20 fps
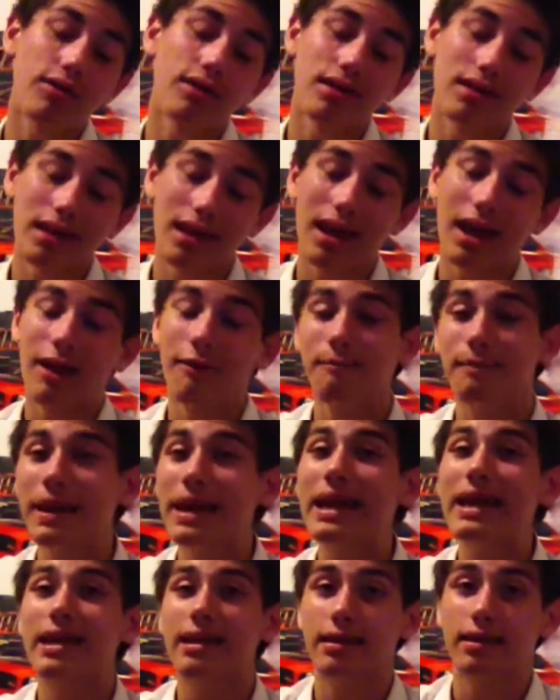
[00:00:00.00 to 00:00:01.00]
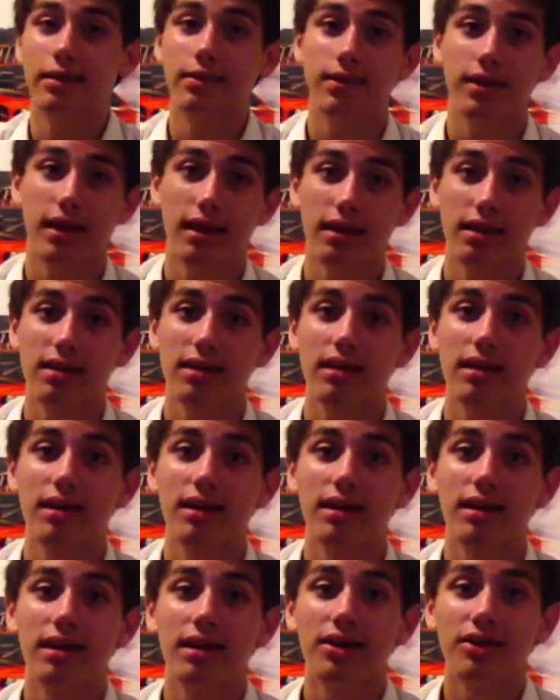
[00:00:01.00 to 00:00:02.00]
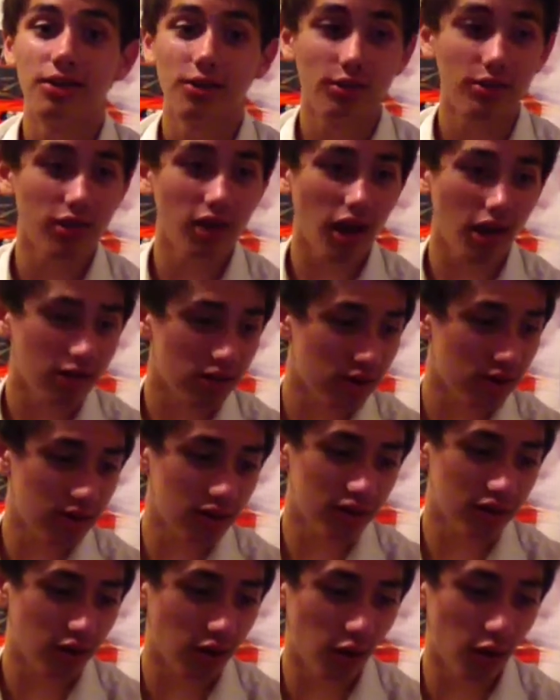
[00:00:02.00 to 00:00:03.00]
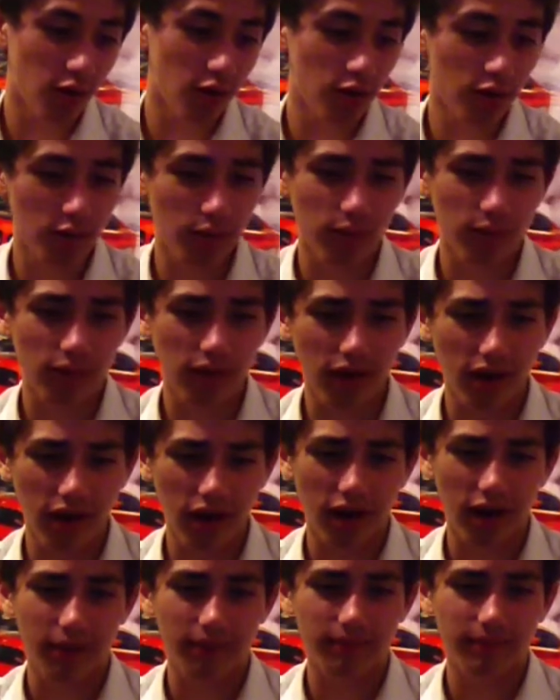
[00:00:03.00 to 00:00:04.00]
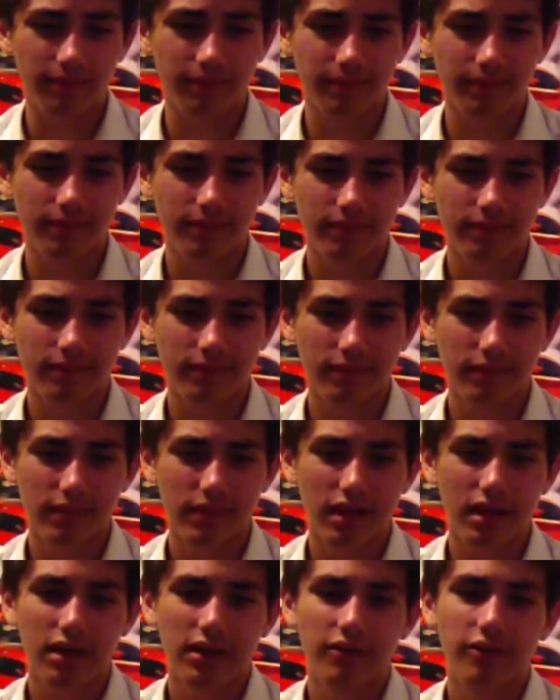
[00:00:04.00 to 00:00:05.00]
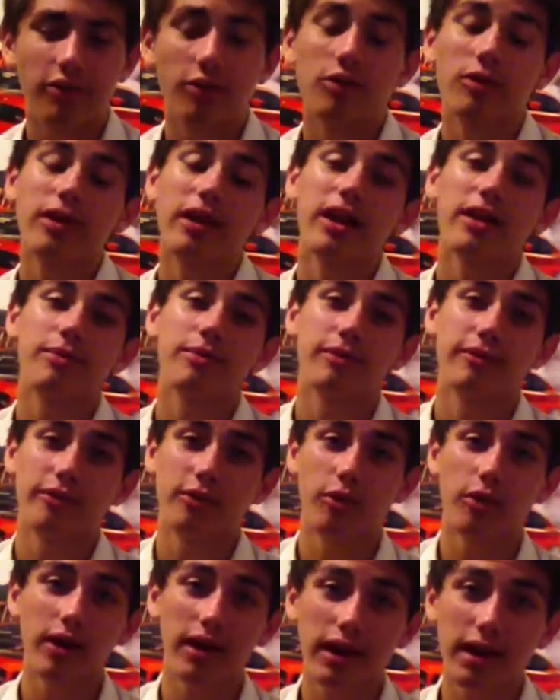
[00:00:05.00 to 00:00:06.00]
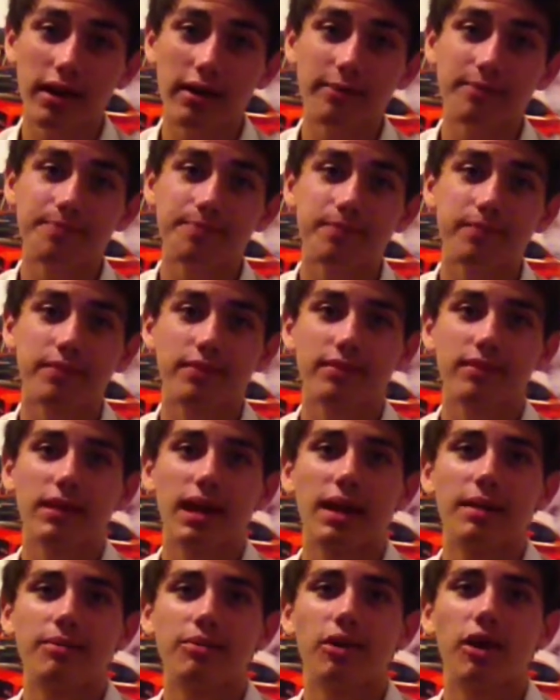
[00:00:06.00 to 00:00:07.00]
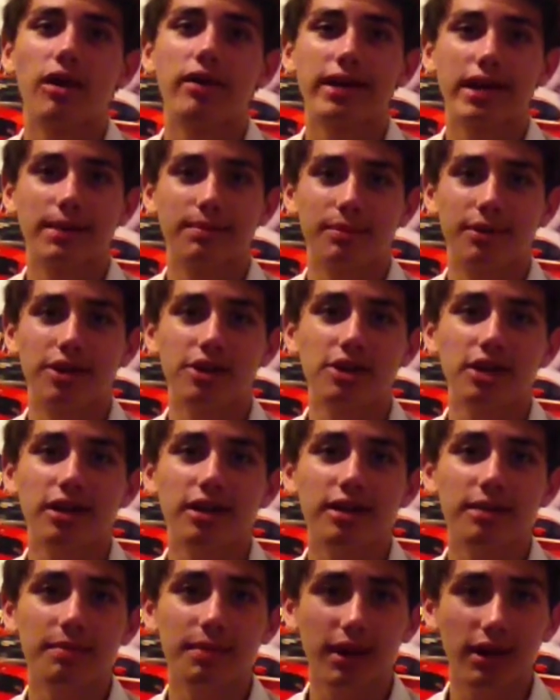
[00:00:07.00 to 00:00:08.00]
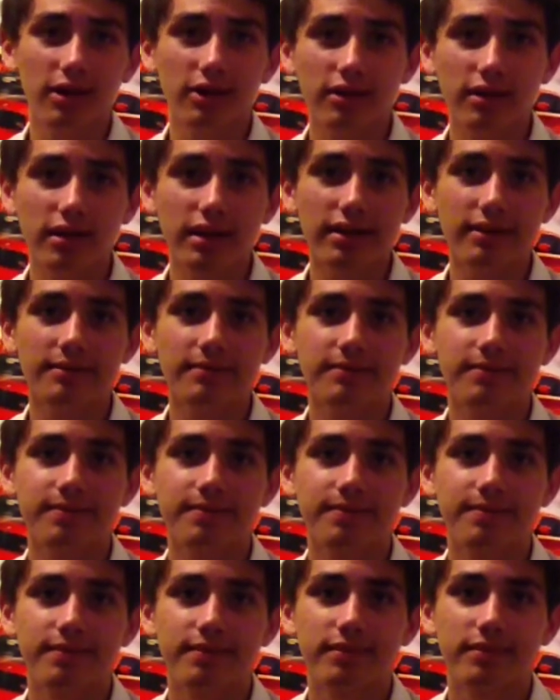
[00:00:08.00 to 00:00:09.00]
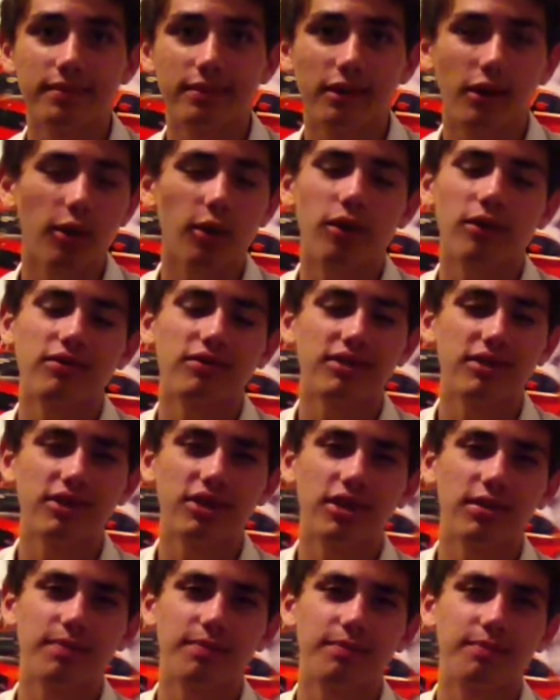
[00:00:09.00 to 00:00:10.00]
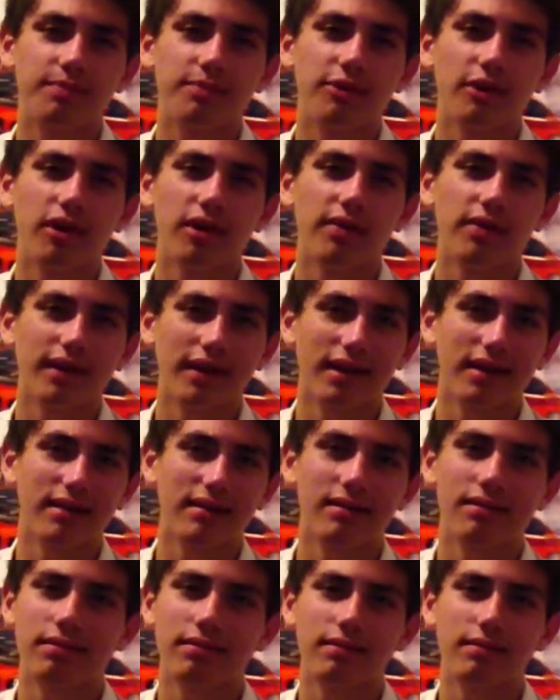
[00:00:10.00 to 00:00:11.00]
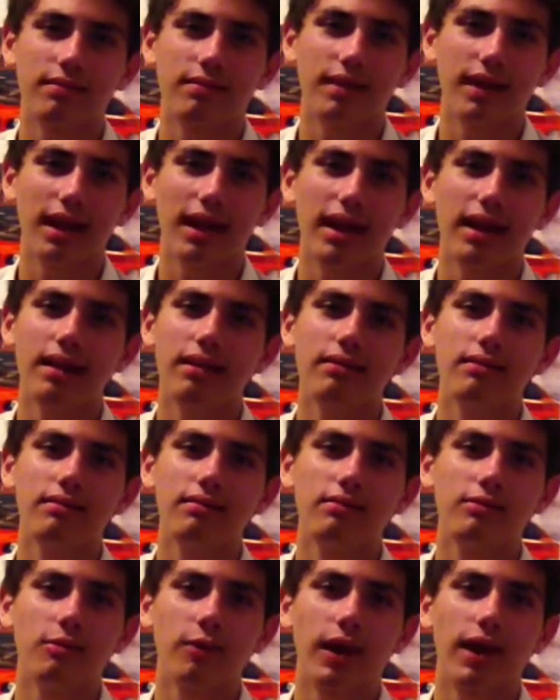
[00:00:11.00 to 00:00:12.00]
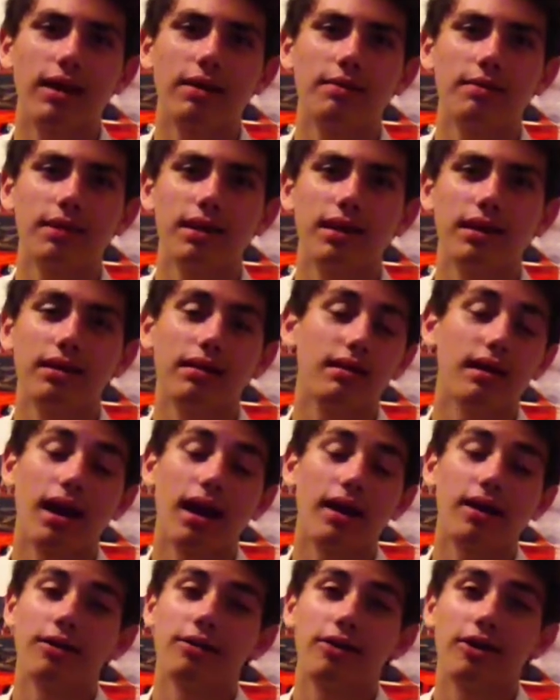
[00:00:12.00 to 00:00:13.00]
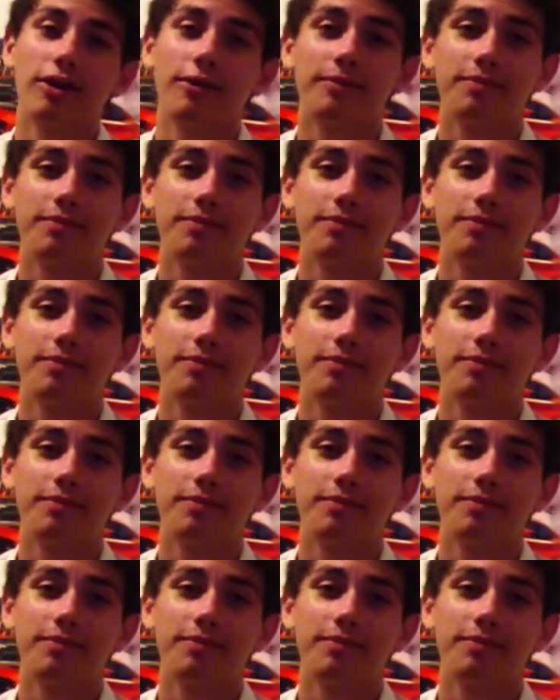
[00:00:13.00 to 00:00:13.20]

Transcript: and they have meetings and things, there's also this girl who, um, for class beforehand, brought like munchkins apparently. Or if she just brought like eight randomly. I don't know.